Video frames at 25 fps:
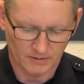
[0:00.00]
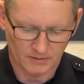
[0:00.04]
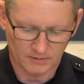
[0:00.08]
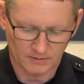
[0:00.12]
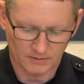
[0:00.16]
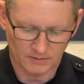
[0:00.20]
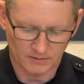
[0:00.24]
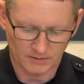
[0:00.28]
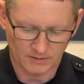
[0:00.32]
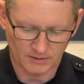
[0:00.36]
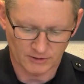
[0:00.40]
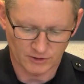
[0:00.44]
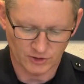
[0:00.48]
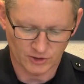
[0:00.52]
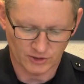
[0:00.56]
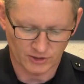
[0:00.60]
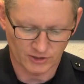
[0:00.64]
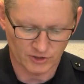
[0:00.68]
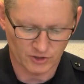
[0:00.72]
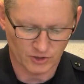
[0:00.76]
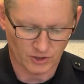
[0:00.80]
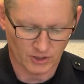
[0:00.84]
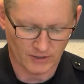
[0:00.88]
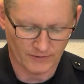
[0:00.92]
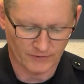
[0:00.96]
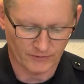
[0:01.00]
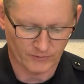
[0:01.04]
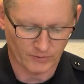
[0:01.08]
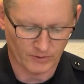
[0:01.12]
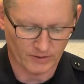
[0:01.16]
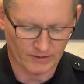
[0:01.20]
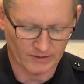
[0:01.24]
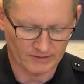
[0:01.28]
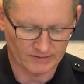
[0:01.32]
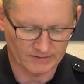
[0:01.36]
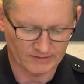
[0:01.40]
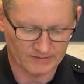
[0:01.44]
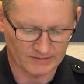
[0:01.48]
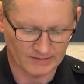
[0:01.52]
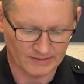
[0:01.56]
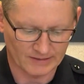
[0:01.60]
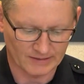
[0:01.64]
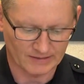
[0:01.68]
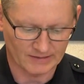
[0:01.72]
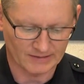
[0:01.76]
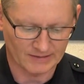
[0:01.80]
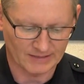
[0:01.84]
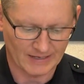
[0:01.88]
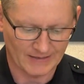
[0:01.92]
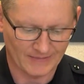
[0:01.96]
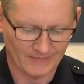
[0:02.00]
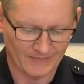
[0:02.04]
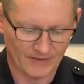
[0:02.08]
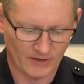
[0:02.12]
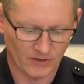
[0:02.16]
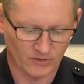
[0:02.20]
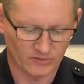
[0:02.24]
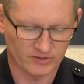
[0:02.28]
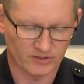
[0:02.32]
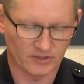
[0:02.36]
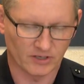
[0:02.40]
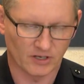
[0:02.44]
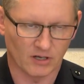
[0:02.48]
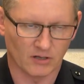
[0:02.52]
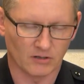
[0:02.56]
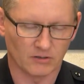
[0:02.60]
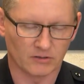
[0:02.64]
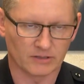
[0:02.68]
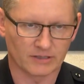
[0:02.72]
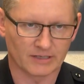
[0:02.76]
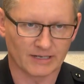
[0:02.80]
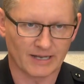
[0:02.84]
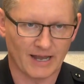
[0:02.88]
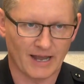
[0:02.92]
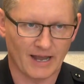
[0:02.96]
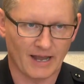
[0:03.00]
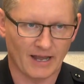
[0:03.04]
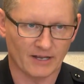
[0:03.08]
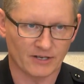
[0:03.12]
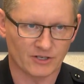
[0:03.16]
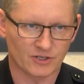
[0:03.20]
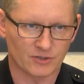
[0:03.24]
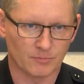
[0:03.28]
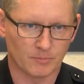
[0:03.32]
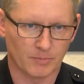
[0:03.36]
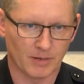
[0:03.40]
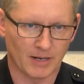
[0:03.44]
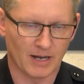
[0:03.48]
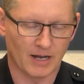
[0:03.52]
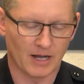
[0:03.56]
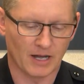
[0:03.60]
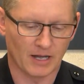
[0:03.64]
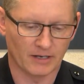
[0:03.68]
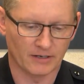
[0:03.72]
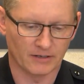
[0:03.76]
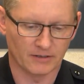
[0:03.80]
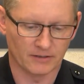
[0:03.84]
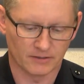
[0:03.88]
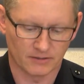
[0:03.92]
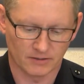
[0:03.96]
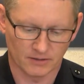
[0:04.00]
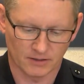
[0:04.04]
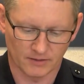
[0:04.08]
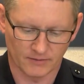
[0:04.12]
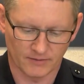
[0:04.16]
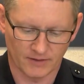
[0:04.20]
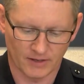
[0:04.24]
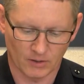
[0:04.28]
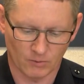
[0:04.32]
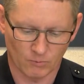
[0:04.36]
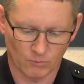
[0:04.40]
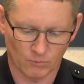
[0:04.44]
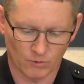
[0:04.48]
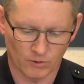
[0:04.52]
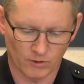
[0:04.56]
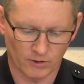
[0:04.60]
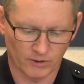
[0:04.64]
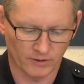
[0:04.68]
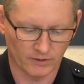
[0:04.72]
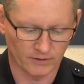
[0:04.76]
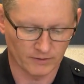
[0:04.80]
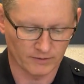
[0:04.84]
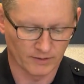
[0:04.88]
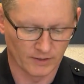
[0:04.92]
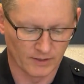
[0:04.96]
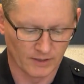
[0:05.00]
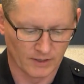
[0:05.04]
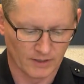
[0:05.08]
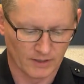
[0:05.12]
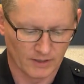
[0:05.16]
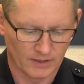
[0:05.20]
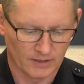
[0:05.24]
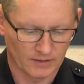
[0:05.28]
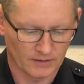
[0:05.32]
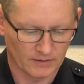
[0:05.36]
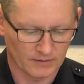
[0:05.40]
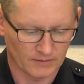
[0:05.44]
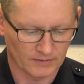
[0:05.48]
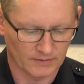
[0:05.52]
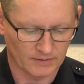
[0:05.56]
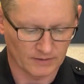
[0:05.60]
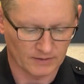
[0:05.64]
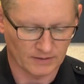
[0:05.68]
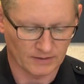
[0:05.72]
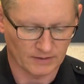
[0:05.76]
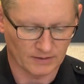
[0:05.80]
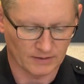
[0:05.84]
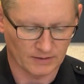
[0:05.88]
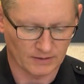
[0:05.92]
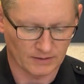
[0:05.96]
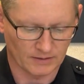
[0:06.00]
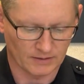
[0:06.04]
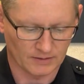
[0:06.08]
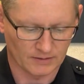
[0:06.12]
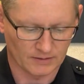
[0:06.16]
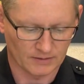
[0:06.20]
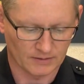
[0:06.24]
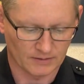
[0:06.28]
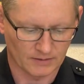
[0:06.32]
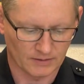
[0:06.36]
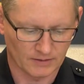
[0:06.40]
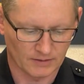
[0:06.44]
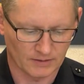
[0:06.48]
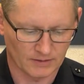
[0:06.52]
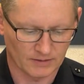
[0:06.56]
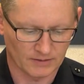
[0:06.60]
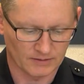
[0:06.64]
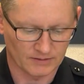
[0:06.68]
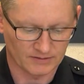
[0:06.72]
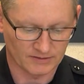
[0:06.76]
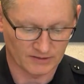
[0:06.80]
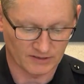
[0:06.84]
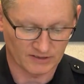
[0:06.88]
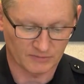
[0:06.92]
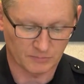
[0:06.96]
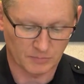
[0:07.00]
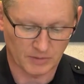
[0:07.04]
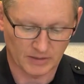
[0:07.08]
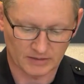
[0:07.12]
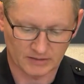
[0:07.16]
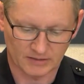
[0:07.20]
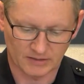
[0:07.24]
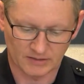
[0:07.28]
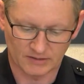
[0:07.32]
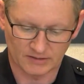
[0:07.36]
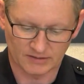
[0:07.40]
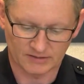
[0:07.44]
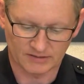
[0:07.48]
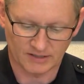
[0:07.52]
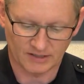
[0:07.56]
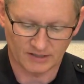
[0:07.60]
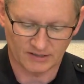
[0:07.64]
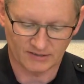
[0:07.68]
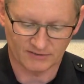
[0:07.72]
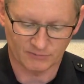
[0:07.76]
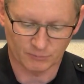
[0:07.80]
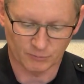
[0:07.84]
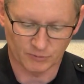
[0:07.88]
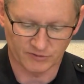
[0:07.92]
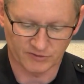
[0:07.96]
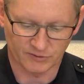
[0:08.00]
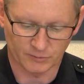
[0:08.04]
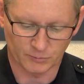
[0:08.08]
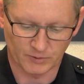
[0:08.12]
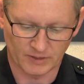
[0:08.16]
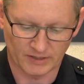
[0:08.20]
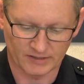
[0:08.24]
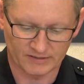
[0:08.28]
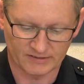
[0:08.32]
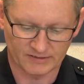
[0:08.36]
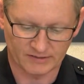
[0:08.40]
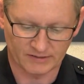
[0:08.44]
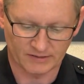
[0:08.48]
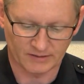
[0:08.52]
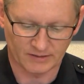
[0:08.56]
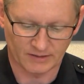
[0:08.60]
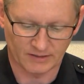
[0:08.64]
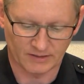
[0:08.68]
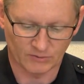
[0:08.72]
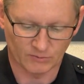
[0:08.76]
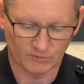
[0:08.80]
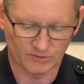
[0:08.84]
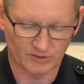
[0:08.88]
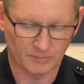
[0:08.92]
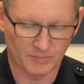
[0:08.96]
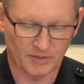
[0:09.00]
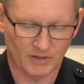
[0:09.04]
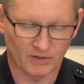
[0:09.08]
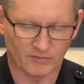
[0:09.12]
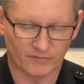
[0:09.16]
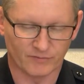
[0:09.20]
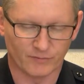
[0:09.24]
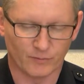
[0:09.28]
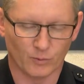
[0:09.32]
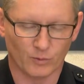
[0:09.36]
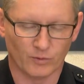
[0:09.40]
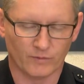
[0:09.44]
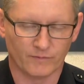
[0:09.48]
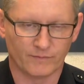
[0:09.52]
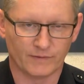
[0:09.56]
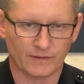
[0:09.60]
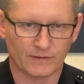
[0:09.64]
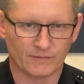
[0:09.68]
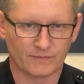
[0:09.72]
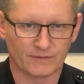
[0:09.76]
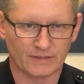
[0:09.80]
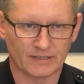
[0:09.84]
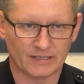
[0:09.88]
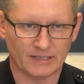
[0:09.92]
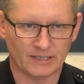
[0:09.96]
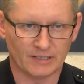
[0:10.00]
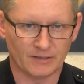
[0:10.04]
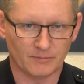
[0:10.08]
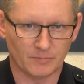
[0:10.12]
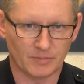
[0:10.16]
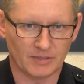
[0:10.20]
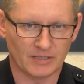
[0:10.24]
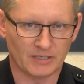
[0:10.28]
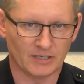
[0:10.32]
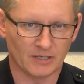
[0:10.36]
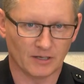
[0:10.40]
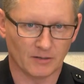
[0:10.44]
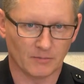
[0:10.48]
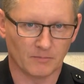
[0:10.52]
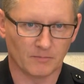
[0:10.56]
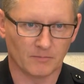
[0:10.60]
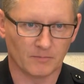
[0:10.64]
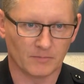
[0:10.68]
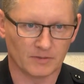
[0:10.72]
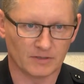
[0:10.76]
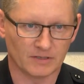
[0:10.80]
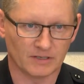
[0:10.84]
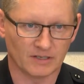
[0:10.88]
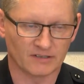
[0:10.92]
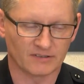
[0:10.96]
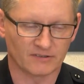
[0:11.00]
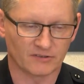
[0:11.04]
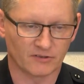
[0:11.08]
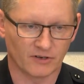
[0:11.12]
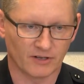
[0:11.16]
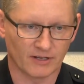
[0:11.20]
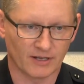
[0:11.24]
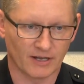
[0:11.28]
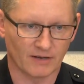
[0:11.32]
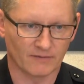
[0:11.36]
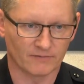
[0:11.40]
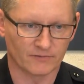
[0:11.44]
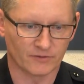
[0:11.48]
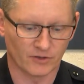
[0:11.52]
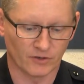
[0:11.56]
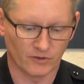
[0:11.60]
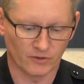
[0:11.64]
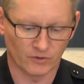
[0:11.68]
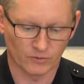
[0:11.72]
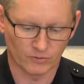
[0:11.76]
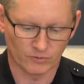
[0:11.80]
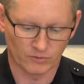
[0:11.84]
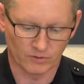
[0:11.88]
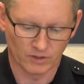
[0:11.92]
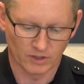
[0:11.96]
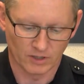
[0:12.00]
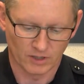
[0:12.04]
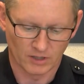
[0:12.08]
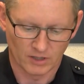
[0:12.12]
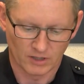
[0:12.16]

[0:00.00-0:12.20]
the judge authorized a $10,000 cash bond on that warrant. The uh, suspect in this case was arrested. It was about 4:15 p.m. yesterday afternoon,